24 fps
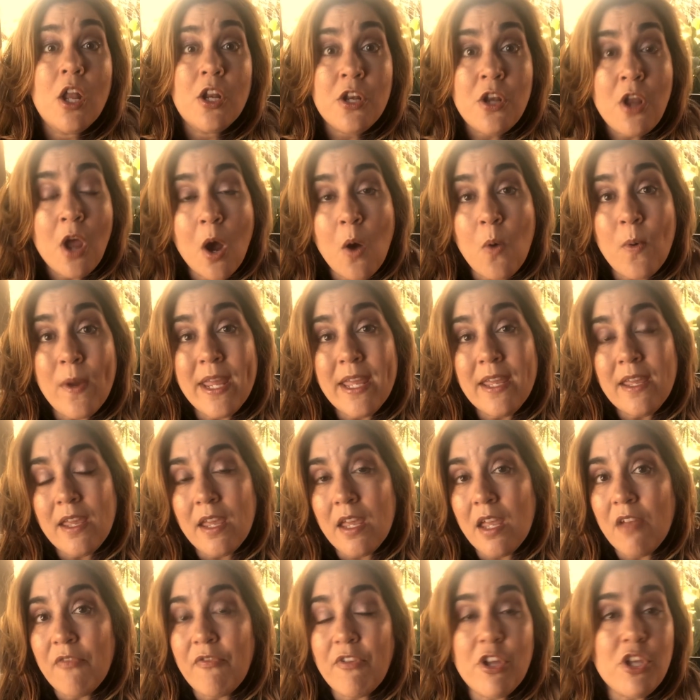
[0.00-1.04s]
knowing
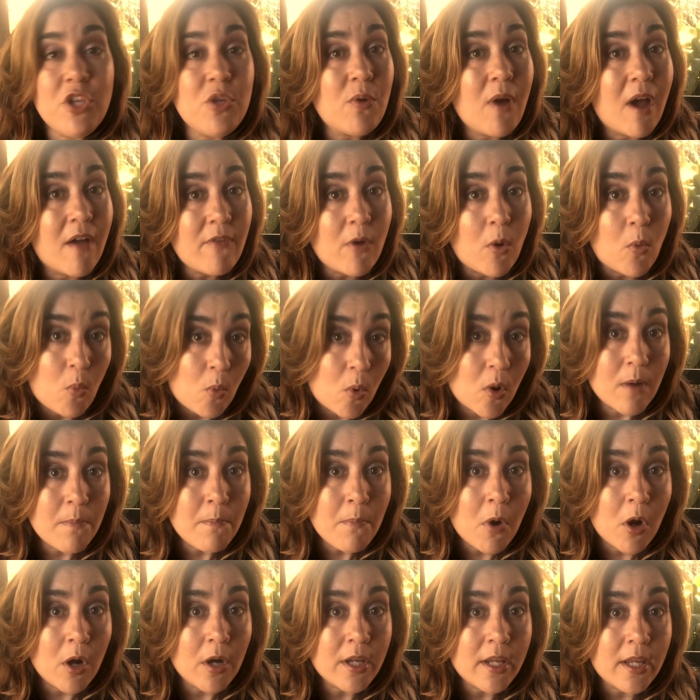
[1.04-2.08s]
if you have a warm
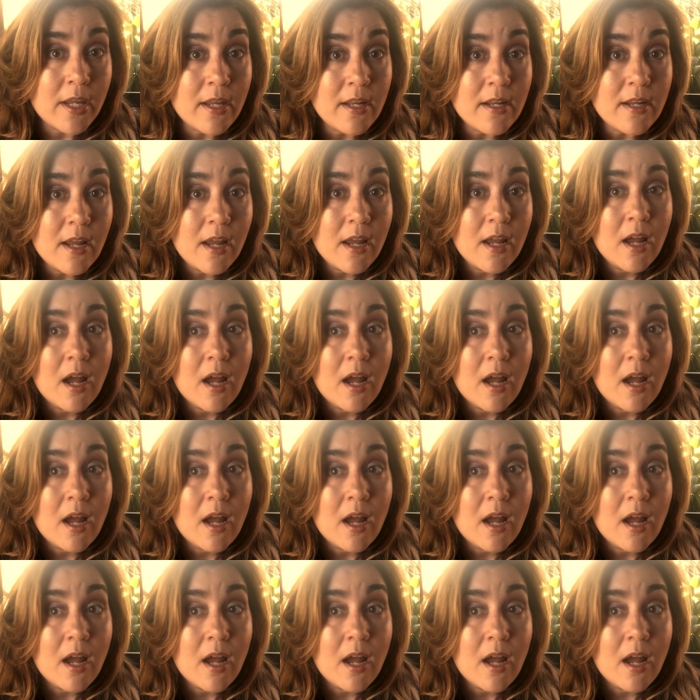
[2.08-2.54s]
market